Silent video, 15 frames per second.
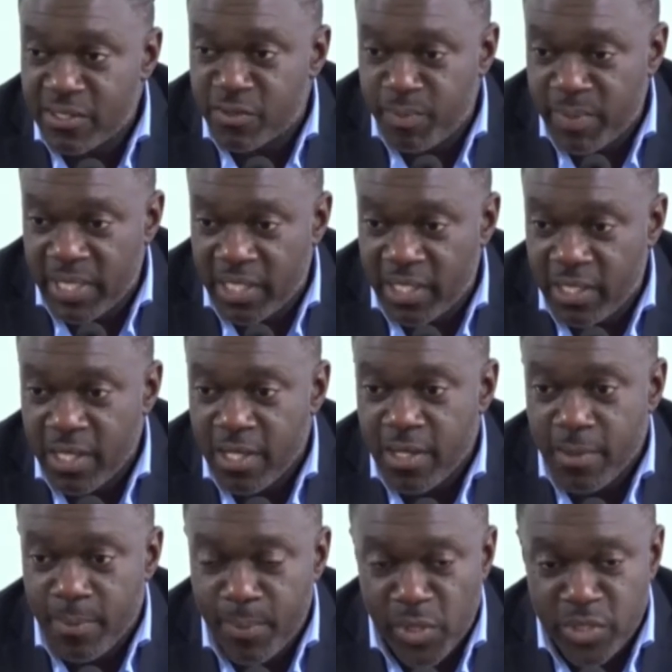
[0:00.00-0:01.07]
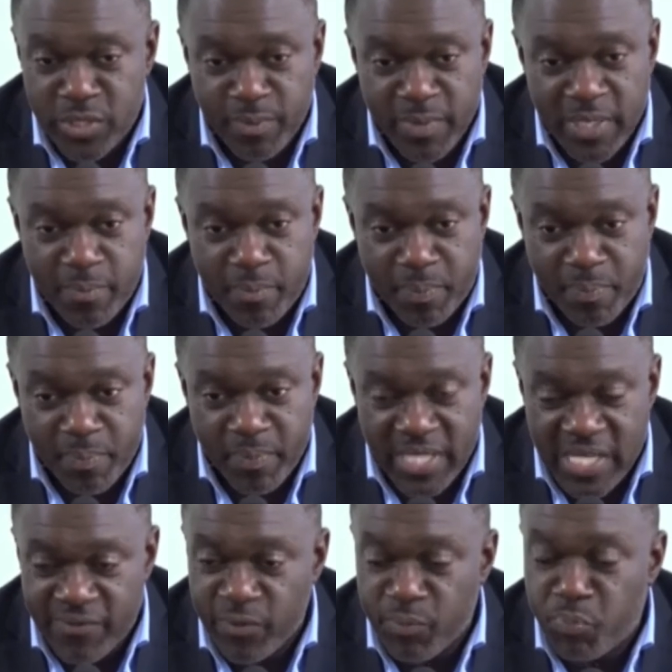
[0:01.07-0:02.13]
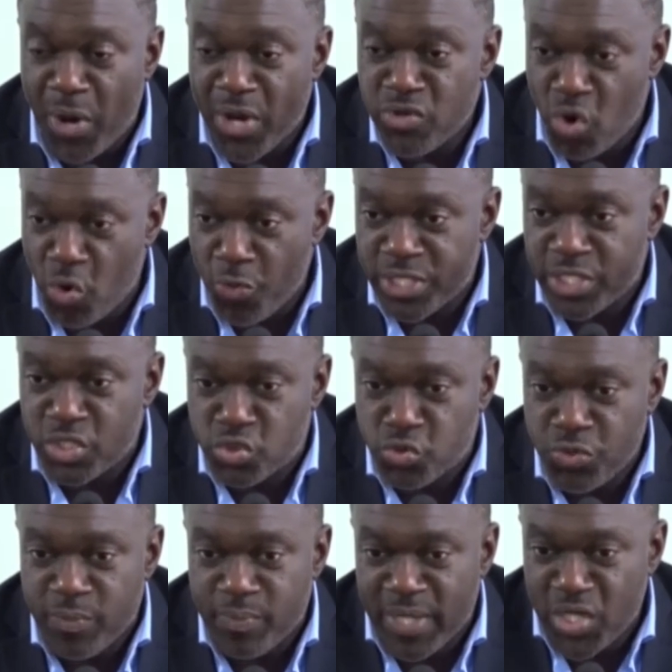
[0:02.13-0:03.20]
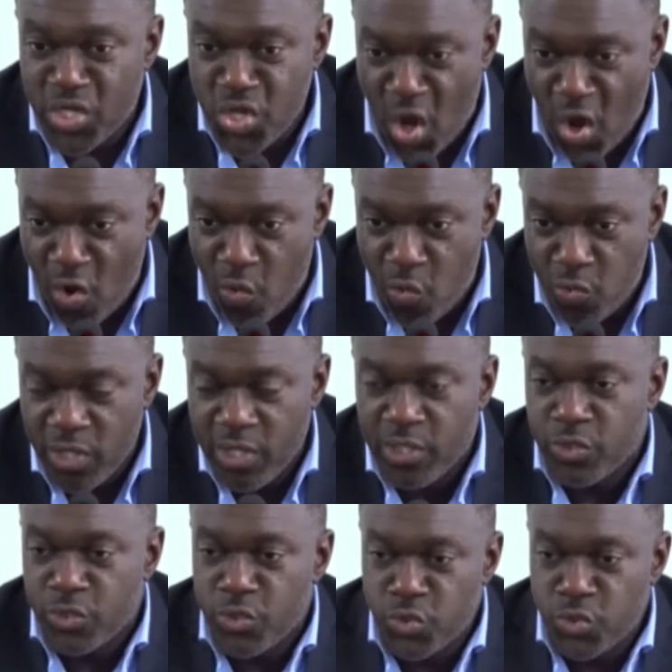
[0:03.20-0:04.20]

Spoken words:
This bill must be given priority treatment now.